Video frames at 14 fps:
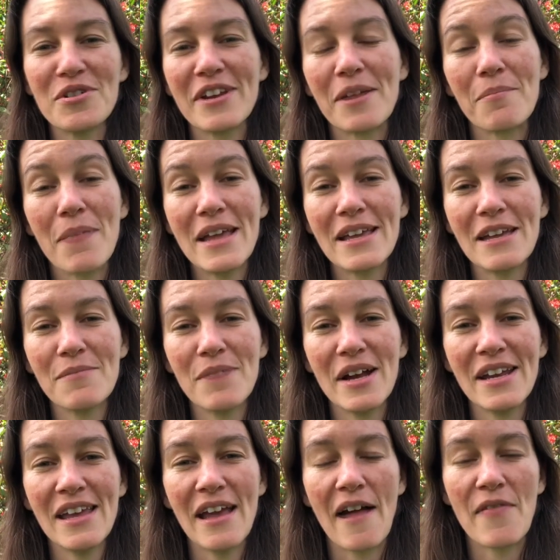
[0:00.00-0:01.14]
good at making
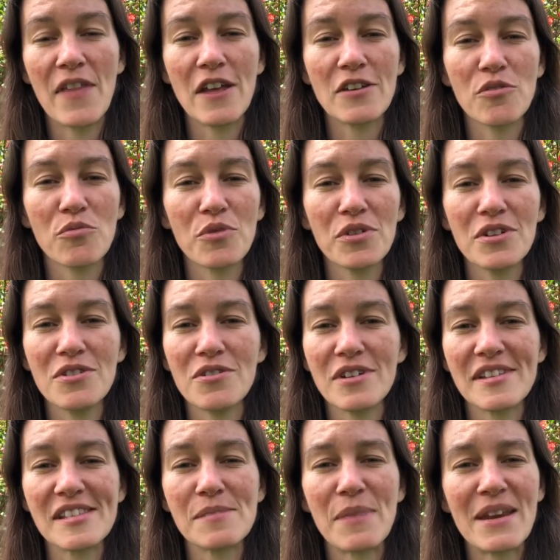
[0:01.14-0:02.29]
money and then you're really good
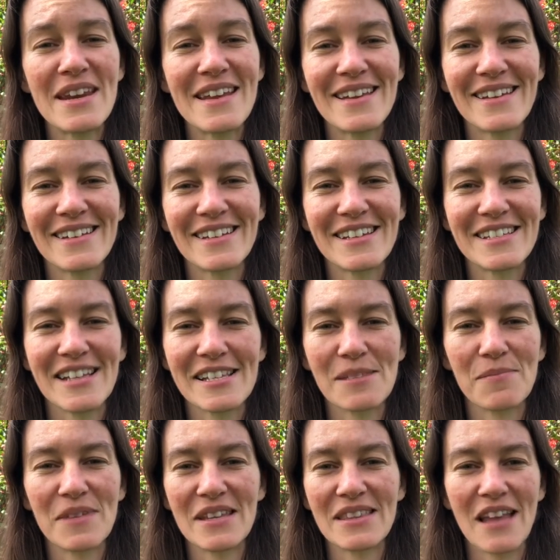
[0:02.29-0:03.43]
at spending it because that's
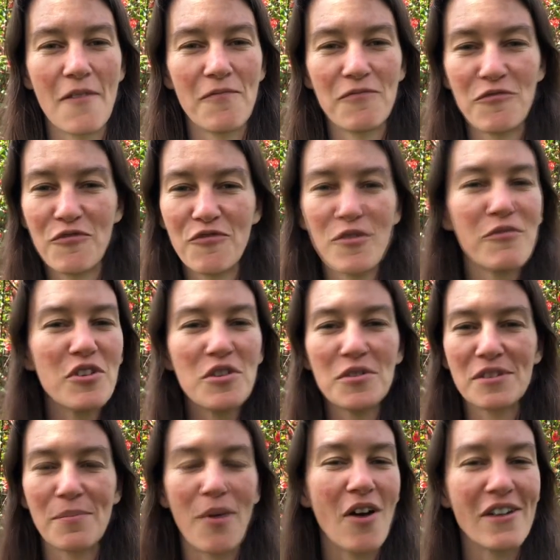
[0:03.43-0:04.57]
something that
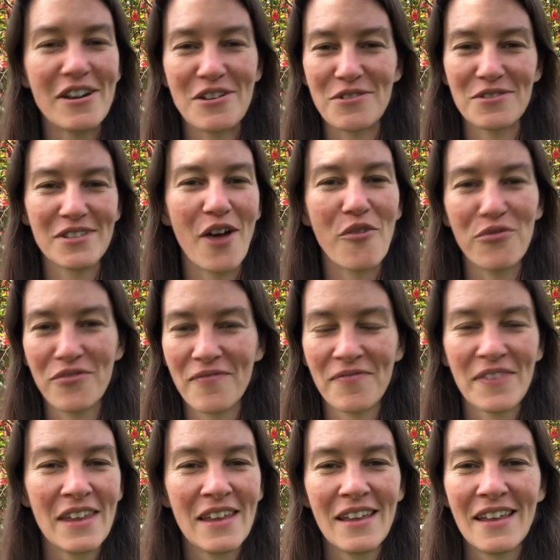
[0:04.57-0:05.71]
fulfills a part in yourself.
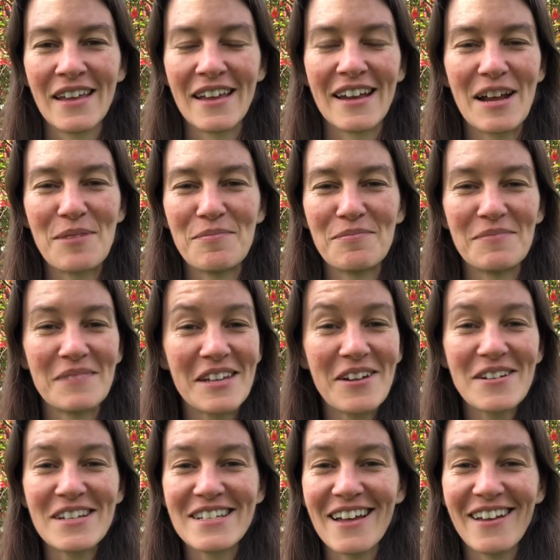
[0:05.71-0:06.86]
And I'm
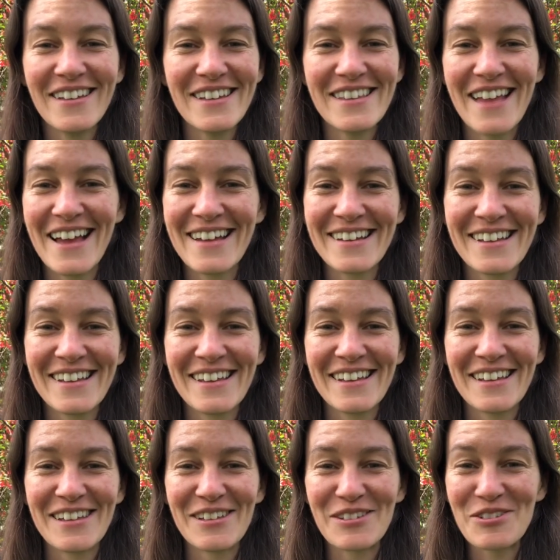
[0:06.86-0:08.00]
here to tell you that
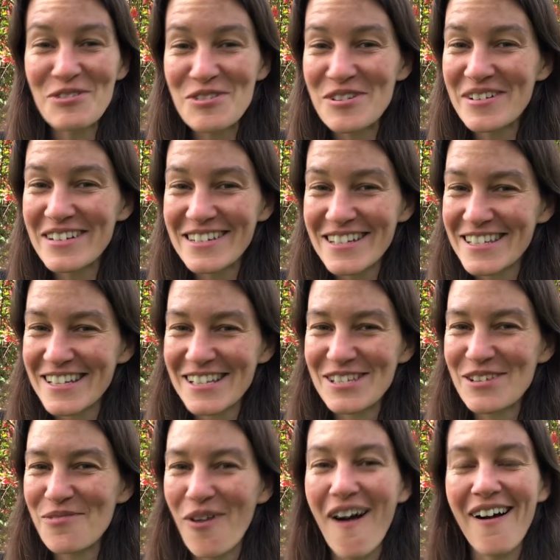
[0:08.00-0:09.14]
you're good just
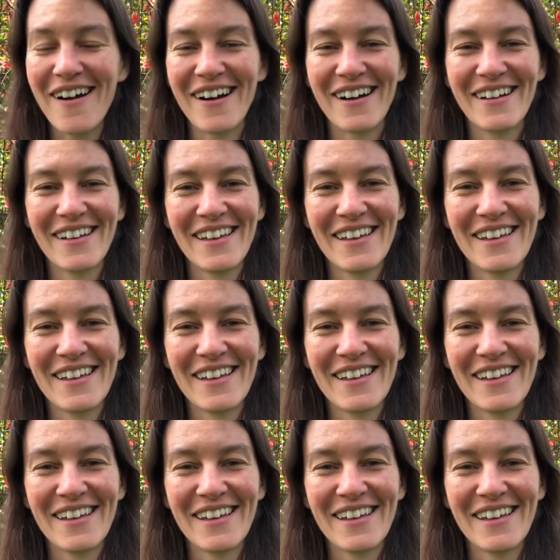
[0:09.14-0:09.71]
as you are.